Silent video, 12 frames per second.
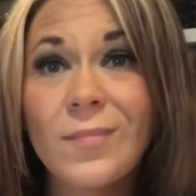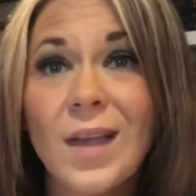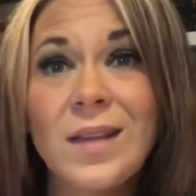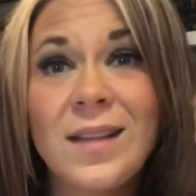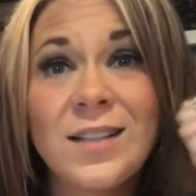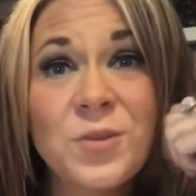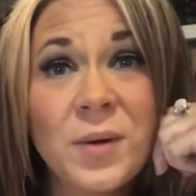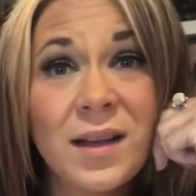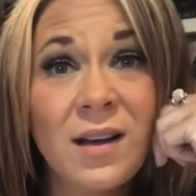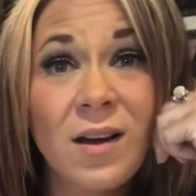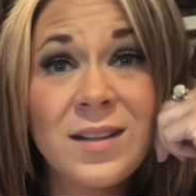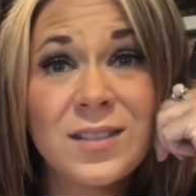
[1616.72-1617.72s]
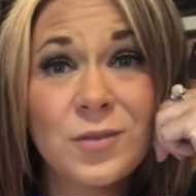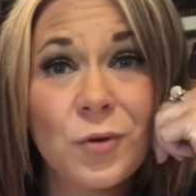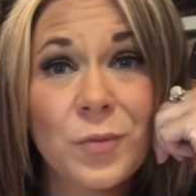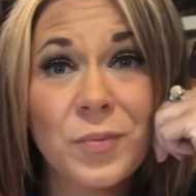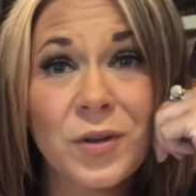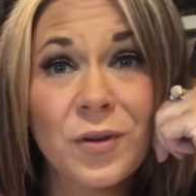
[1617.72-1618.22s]
And that's what I got,
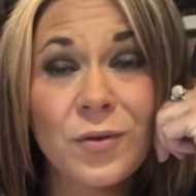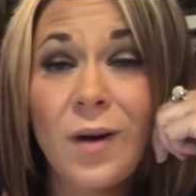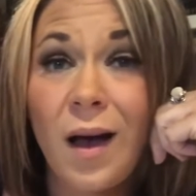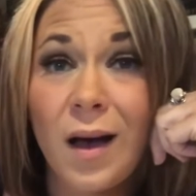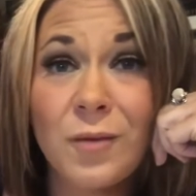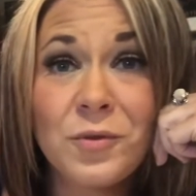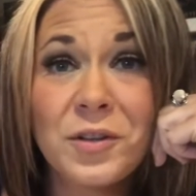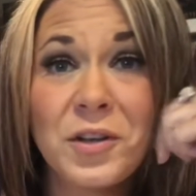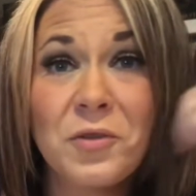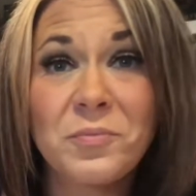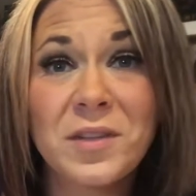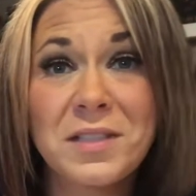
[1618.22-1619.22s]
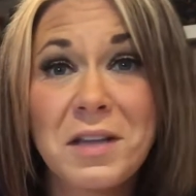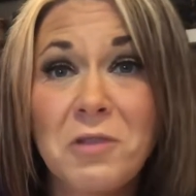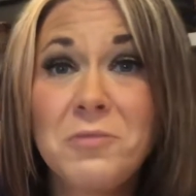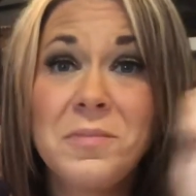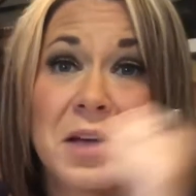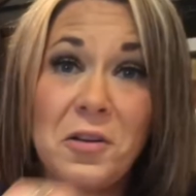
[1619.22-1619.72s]
Scorpio. I really hope this
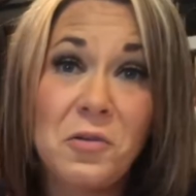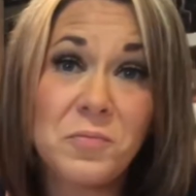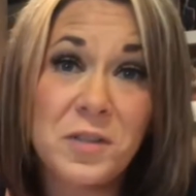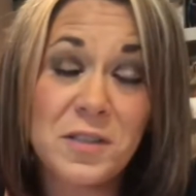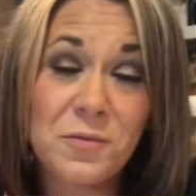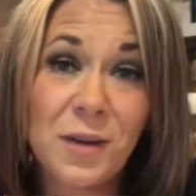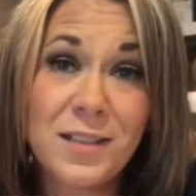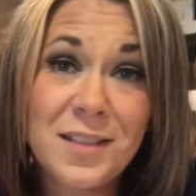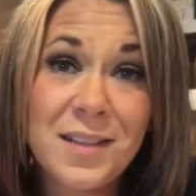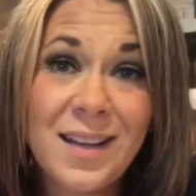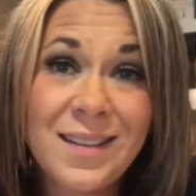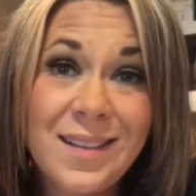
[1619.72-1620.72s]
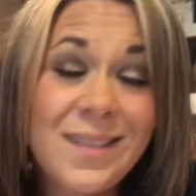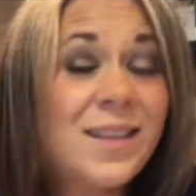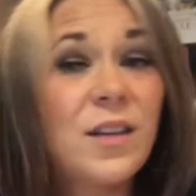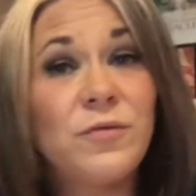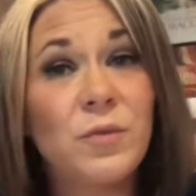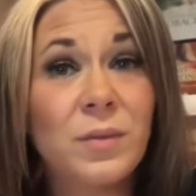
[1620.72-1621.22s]
helped. I hope this resonated.
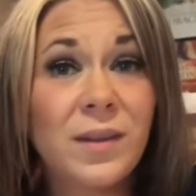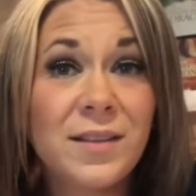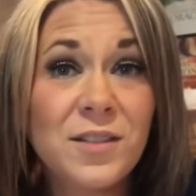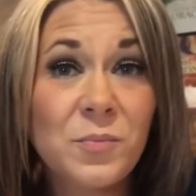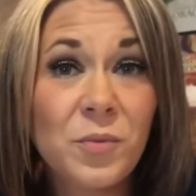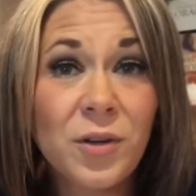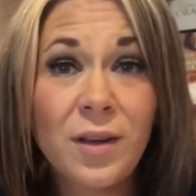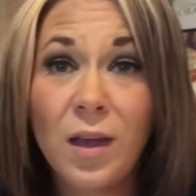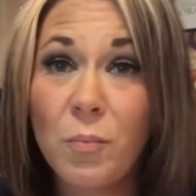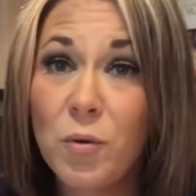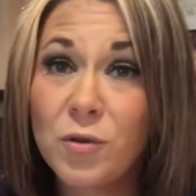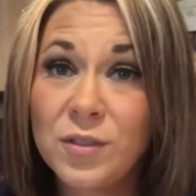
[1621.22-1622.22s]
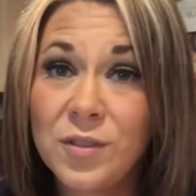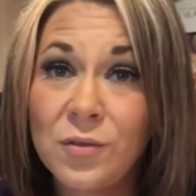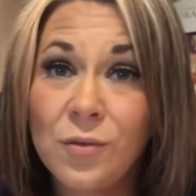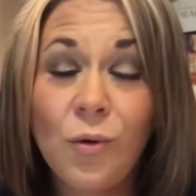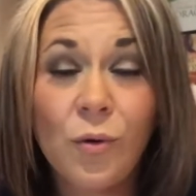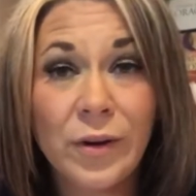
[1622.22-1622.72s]
If you would like to book a
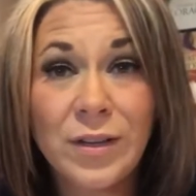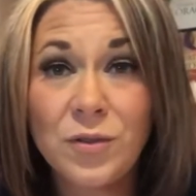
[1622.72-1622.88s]
personal or a